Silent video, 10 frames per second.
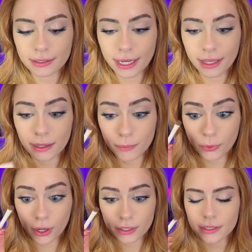take the
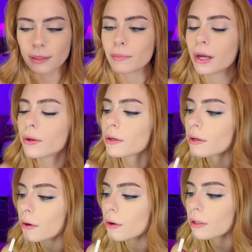bronzing powder
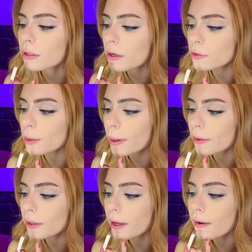or the contour
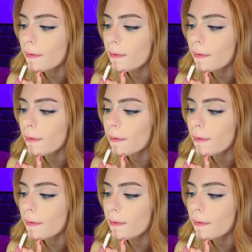powder again